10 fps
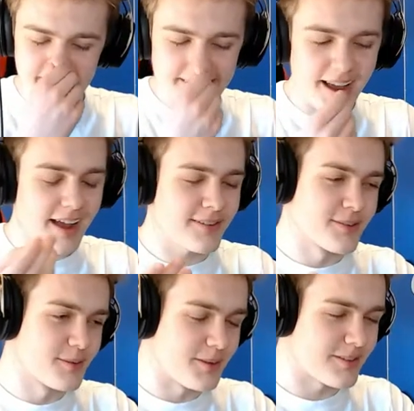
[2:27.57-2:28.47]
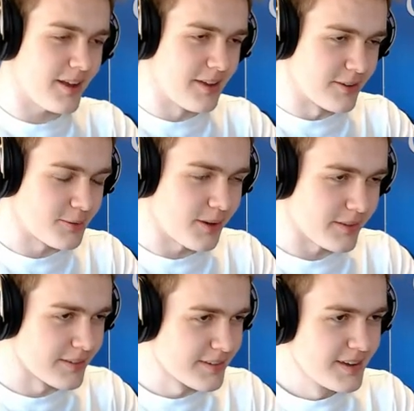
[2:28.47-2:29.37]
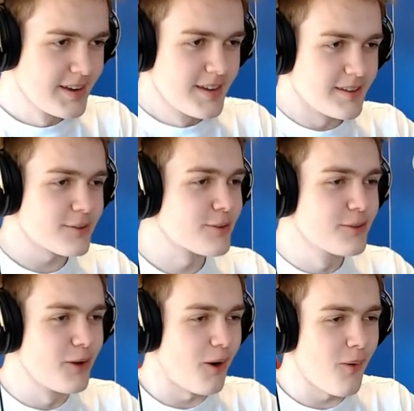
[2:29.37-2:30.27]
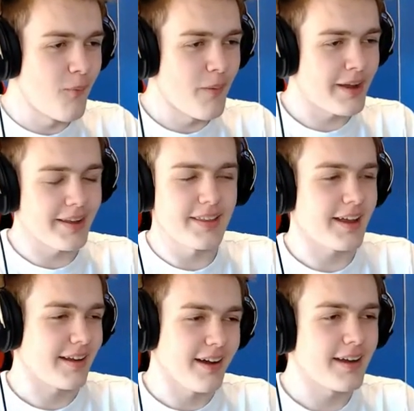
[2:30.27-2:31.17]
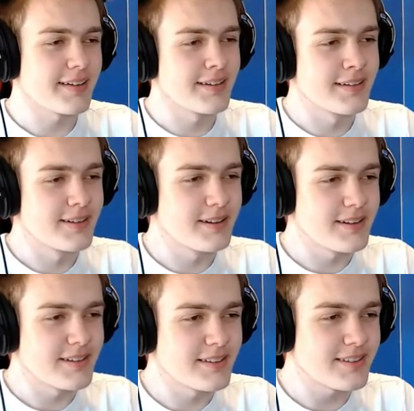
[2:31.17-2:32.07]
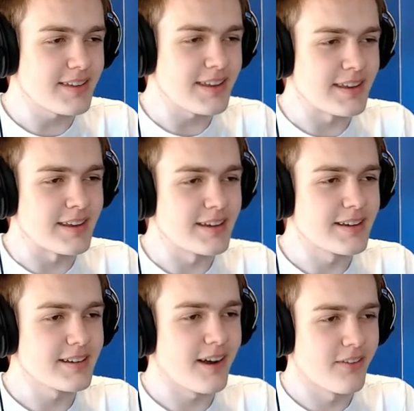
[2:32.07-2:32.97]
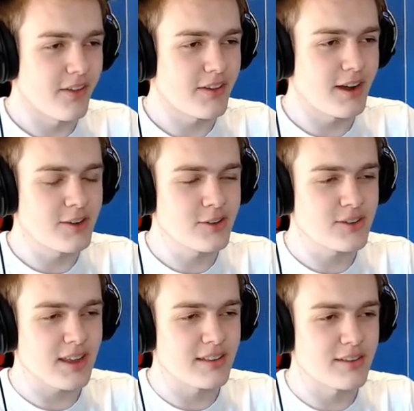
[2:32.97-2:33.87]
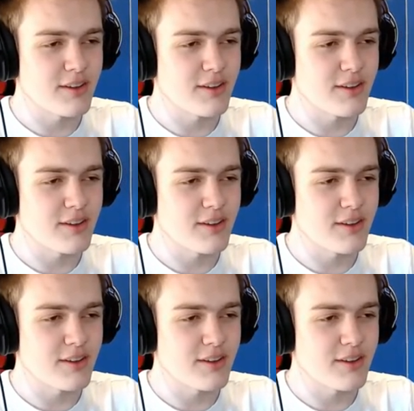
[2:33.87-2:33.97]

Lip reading: has to be staged as well, because there's no way that guy didn't see another guy just get